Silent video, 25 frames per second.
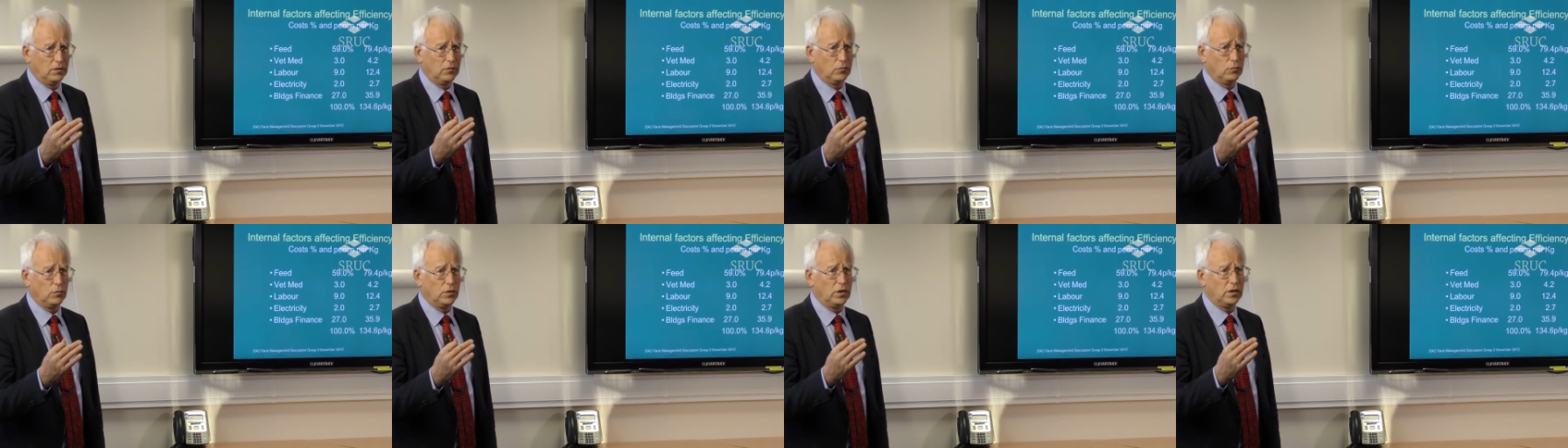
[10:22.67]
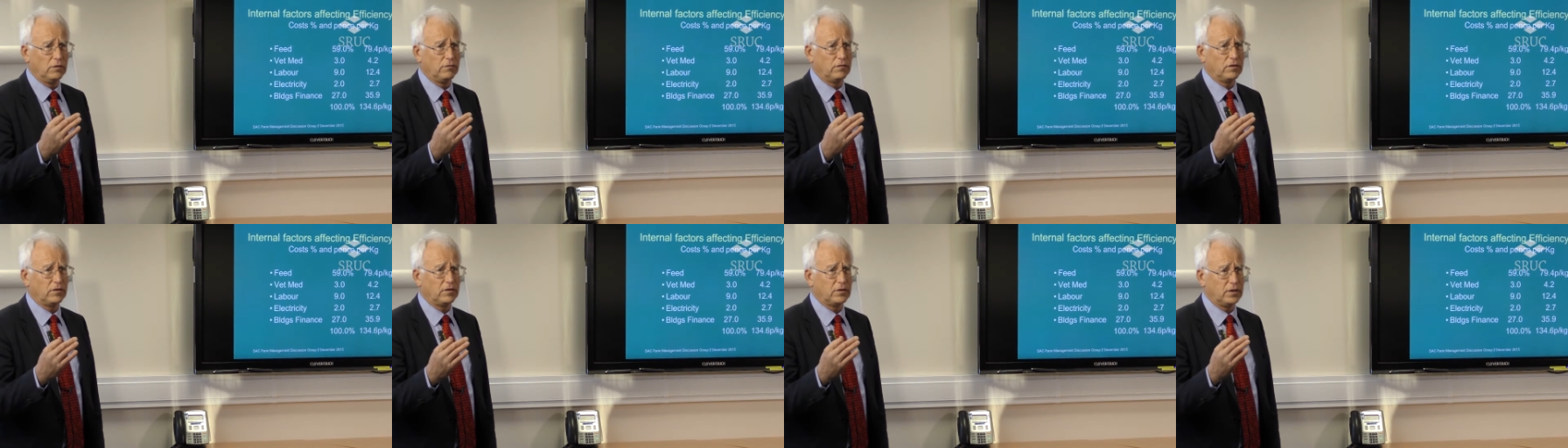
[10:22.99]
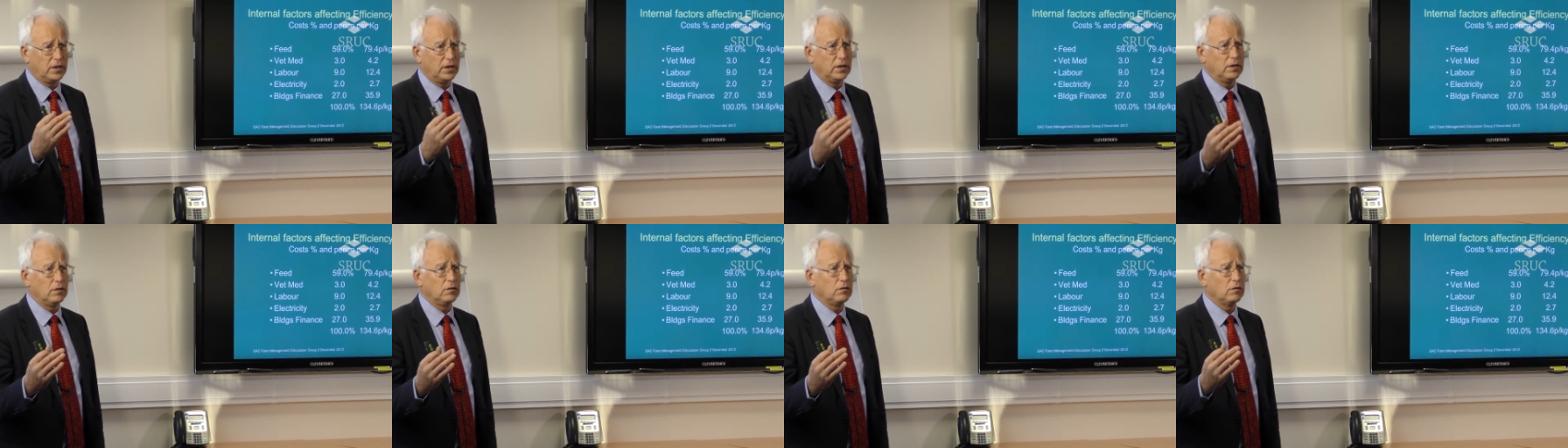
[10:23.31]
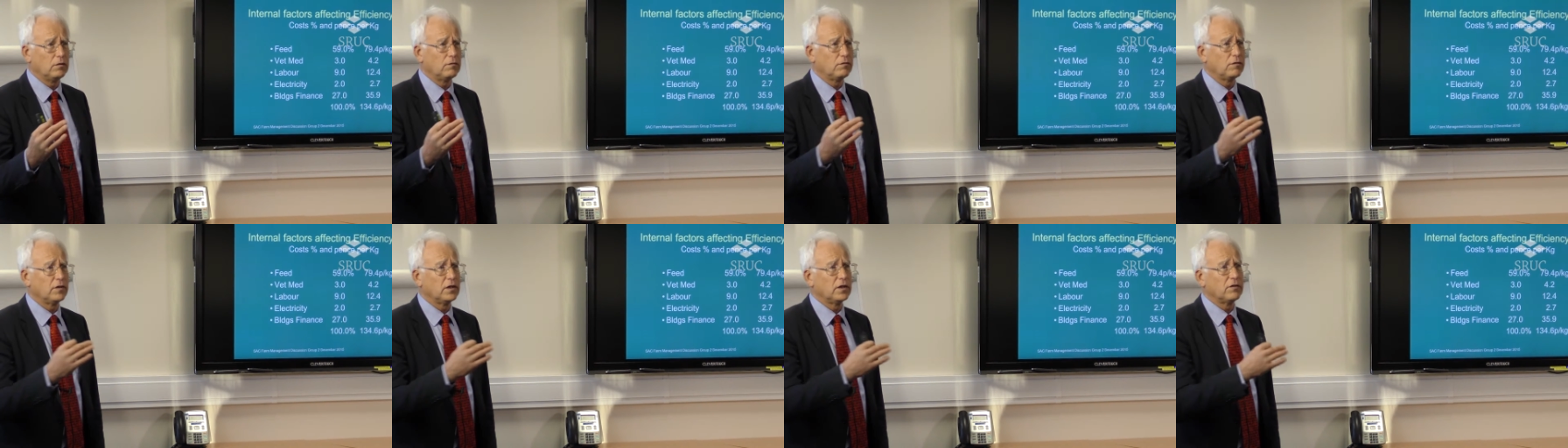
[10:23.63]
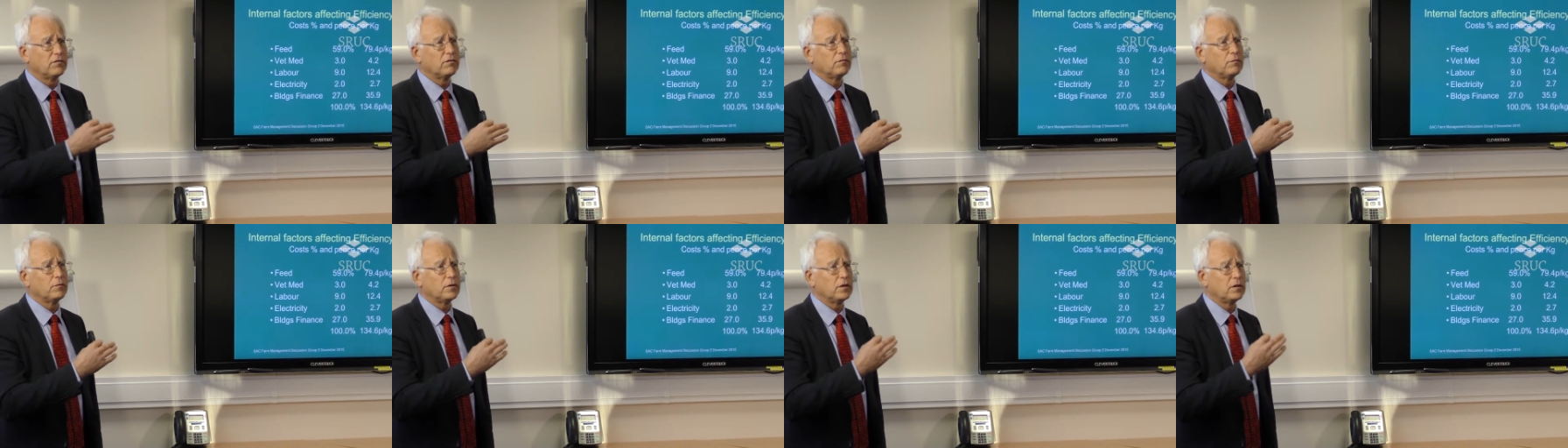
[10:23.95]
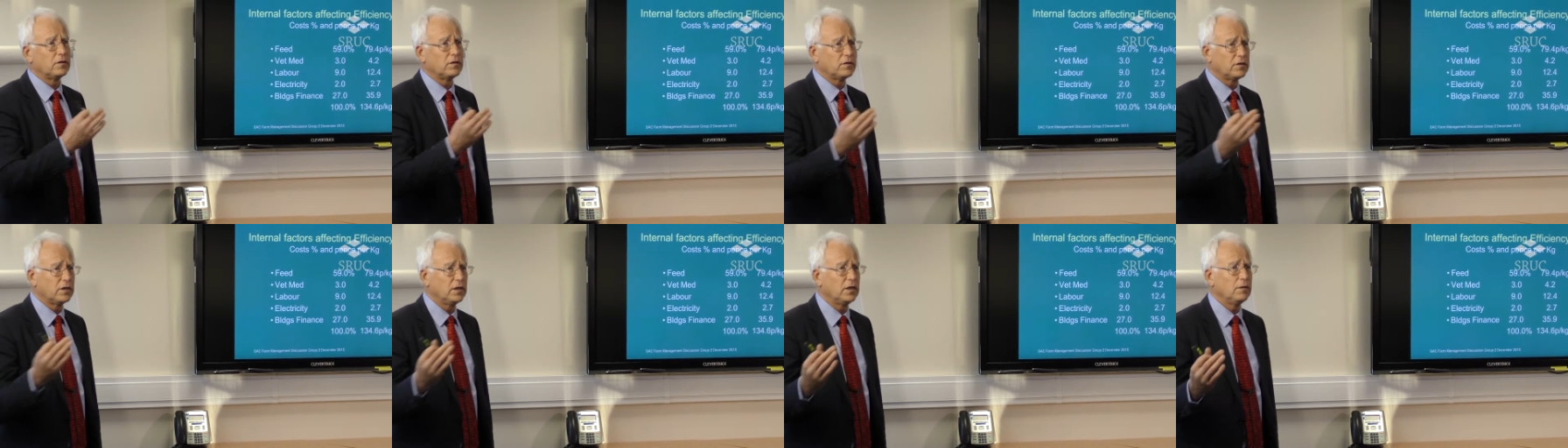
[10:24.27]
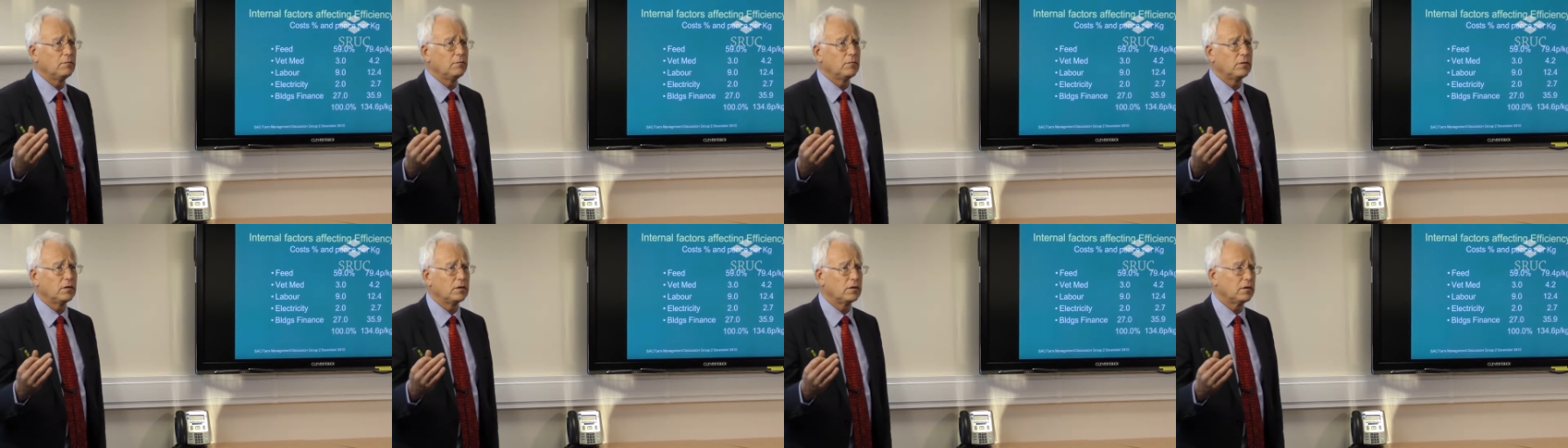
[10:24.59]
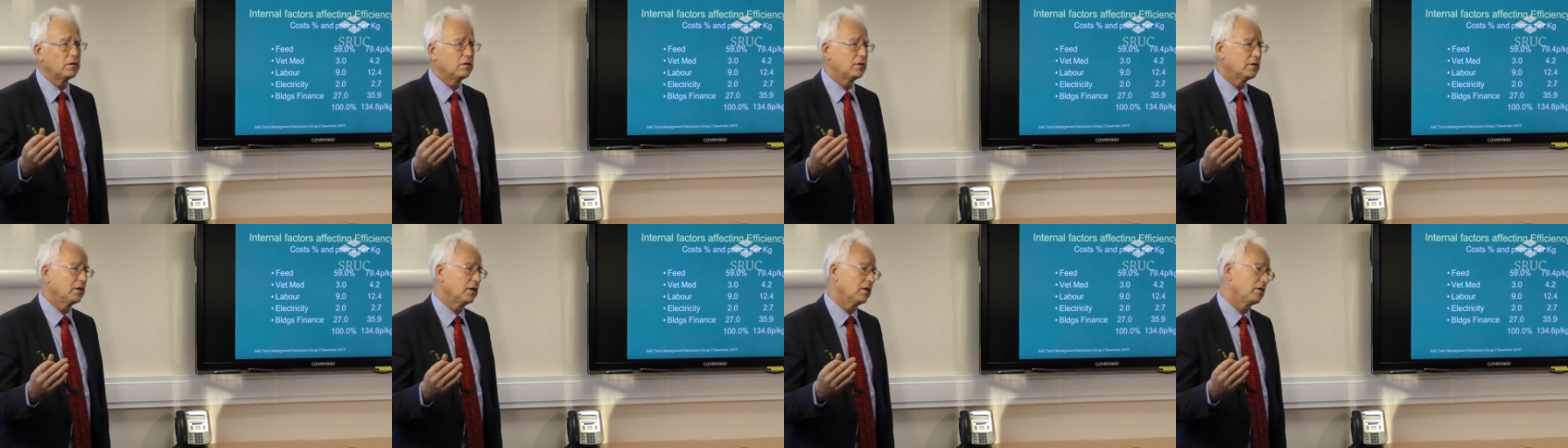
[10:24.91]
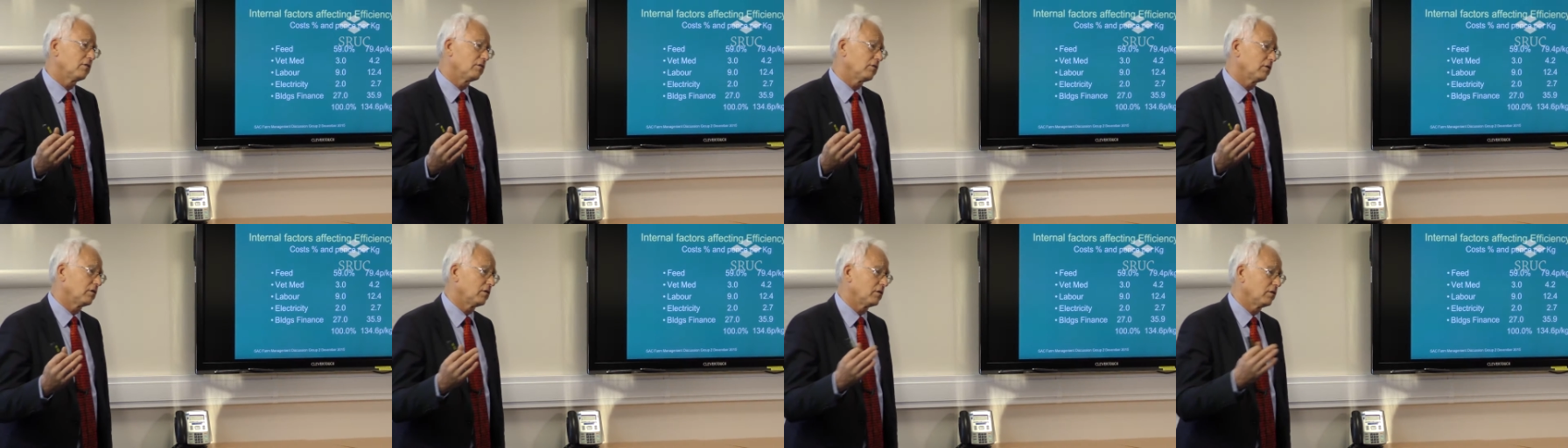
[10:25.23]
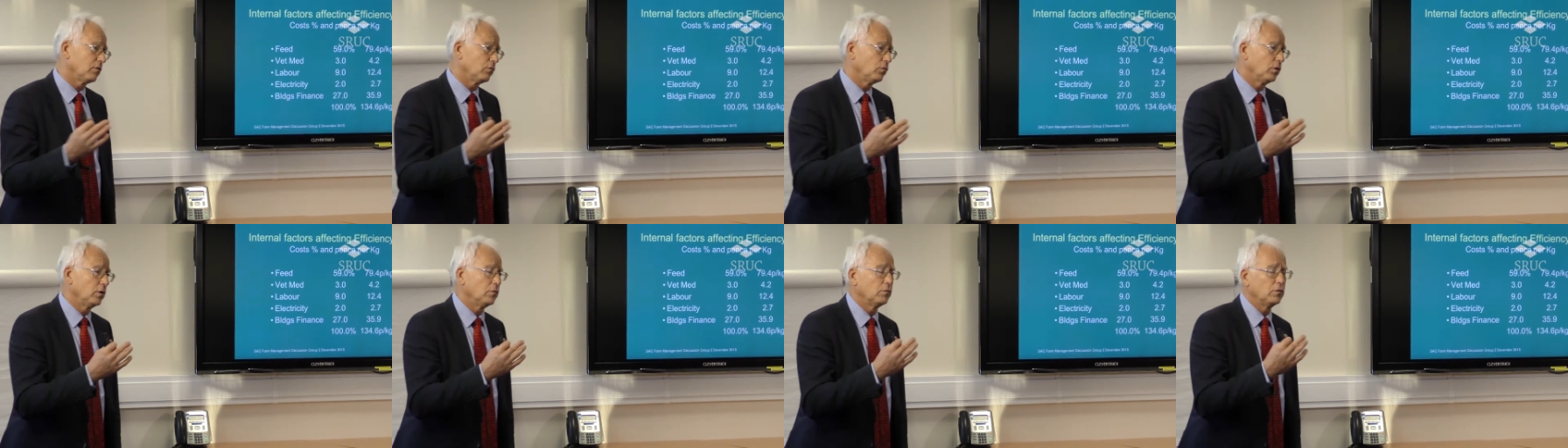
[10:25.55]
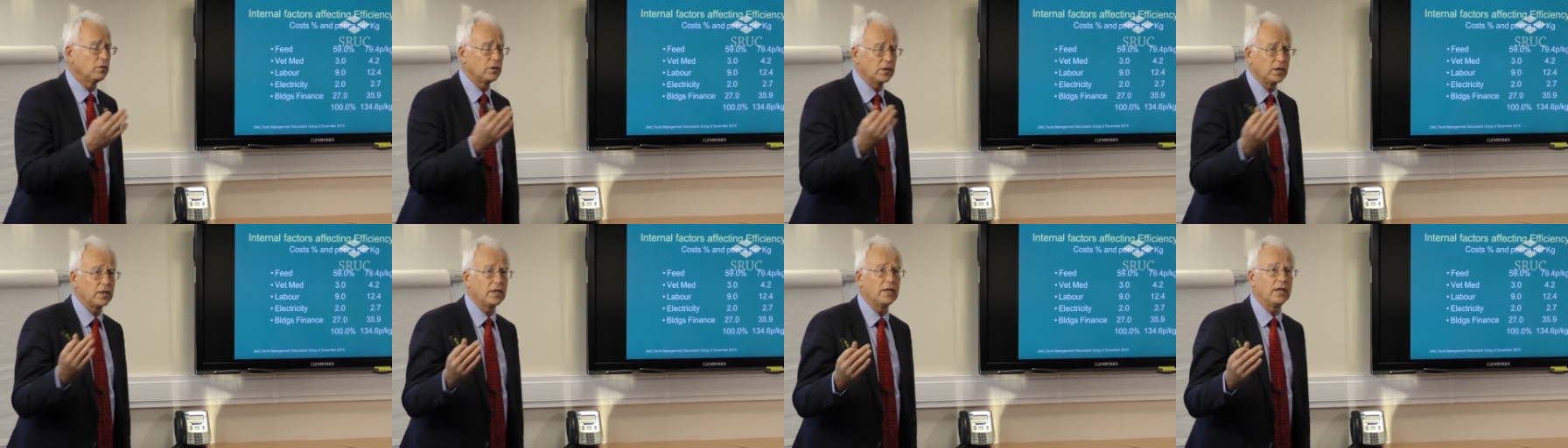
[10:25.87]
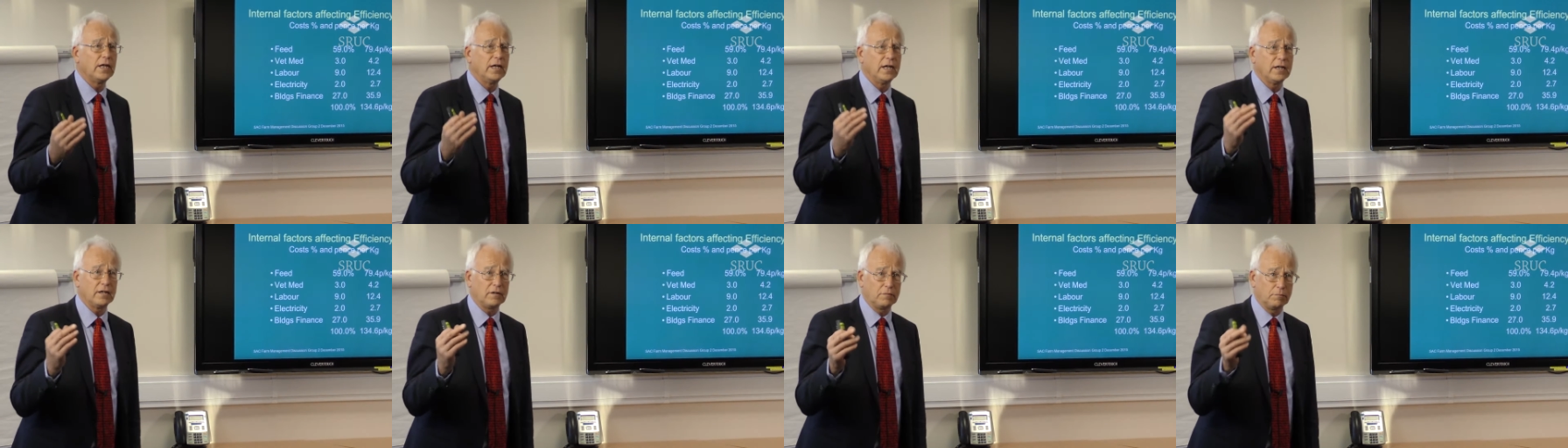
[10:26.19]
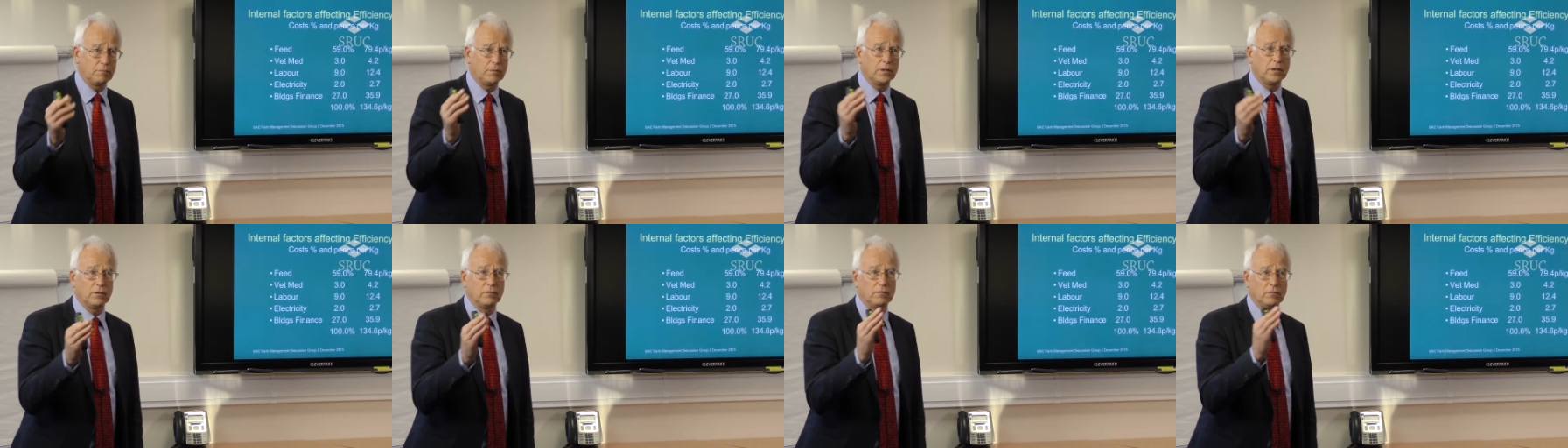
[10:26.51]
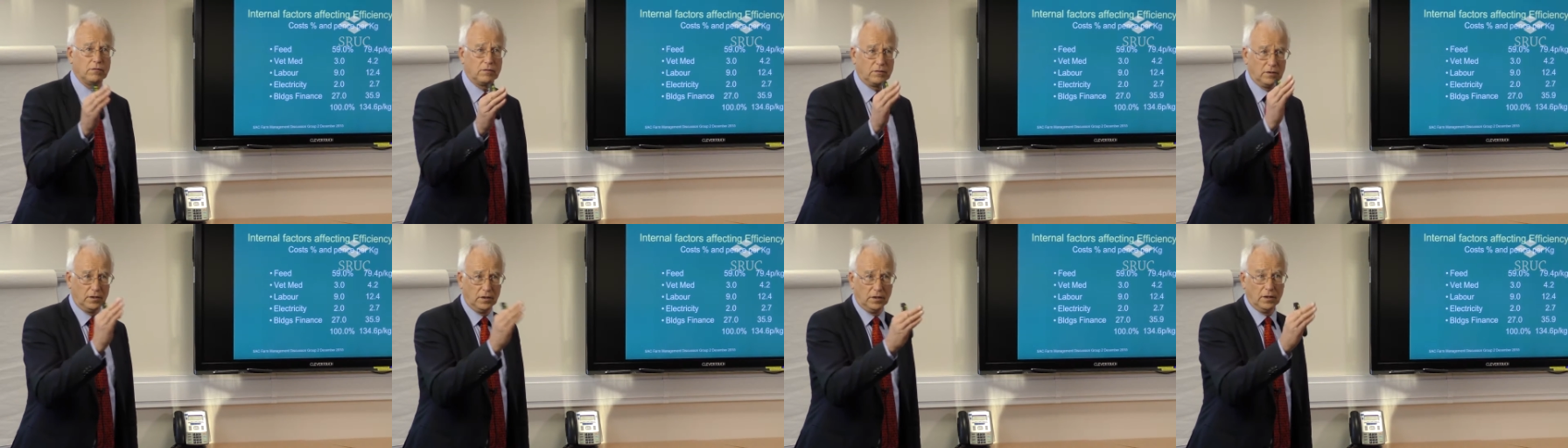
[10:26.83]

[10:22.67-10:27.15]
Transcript: We have a signed off government scheme that tells us that we will get X pounds,